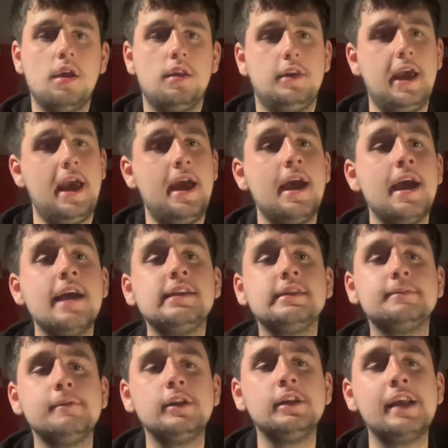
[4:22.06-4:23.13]
There's
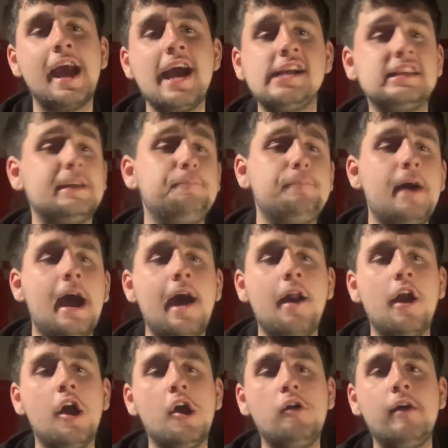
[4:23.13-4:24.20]
has a
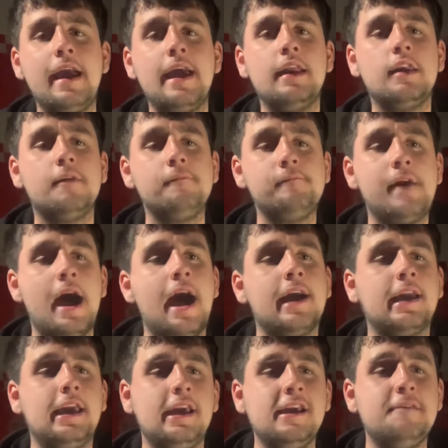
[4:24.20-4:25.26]
barrow in the
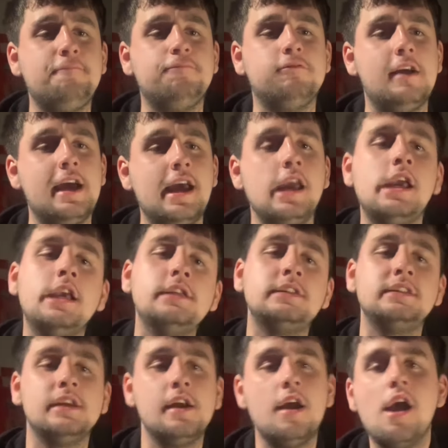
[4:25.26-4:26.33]

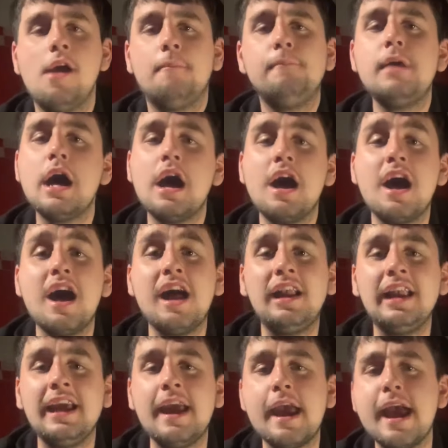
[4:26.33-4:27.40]
marketplace.
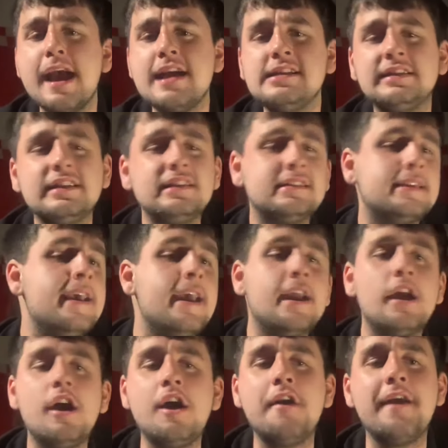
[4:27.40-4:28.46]
Molly is a
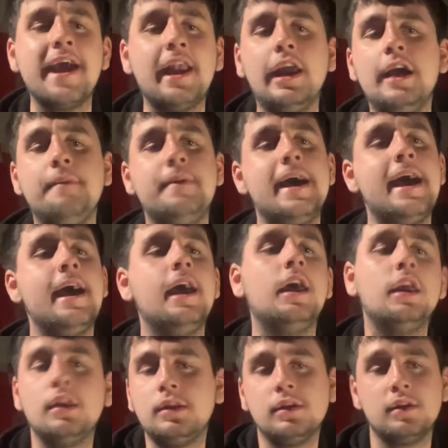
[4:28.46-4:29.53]
singer in a
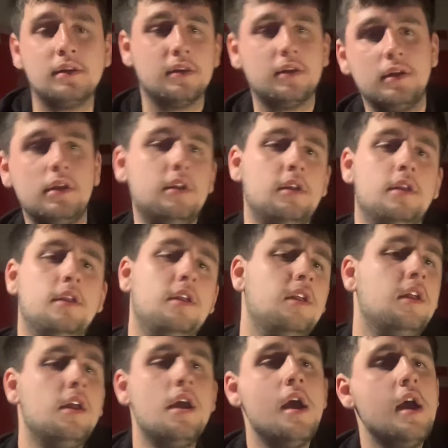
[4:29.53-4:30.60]
band.
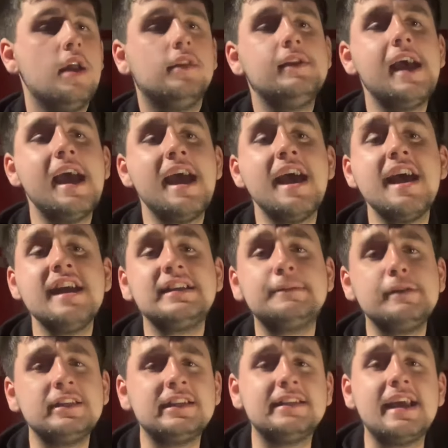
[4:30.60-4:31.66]
There's
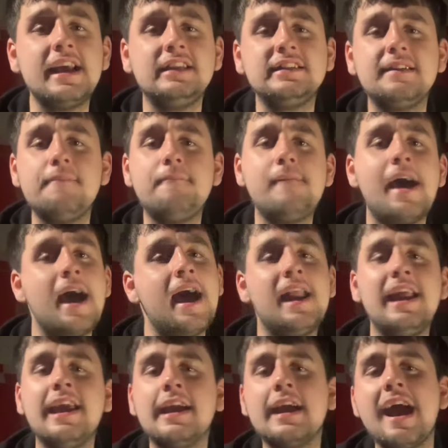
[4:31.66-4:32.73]
my sister
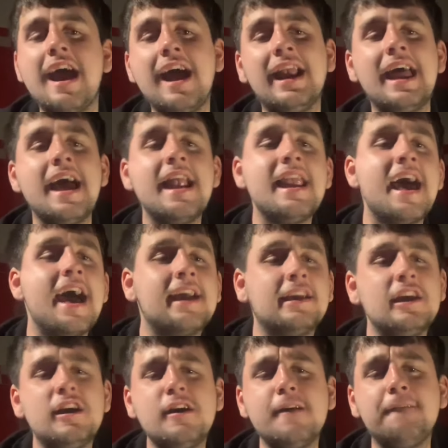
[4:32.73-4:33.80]
Molly, girl, I like
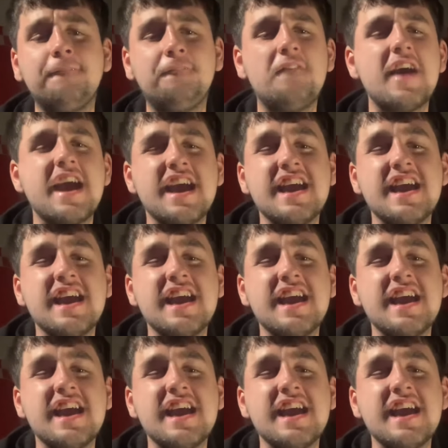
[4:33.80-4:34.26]
your face